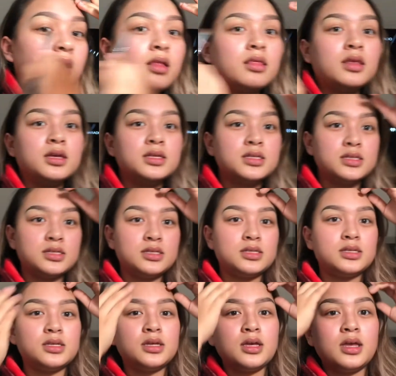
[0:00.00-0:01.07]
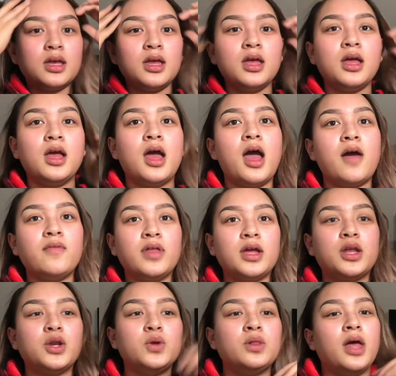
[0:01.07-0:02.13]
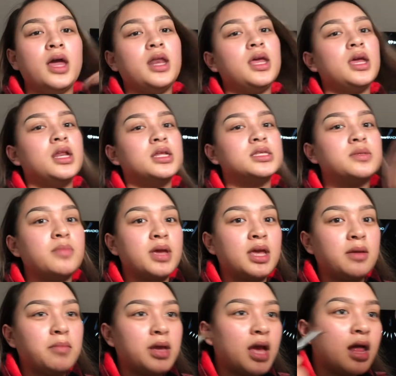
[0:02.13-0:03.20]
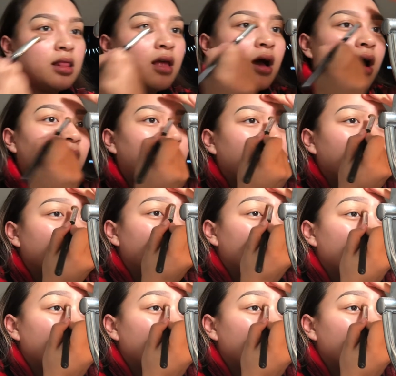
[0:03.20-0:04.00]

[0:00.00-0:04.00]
This, I have like new lighting and it's making me hella hot.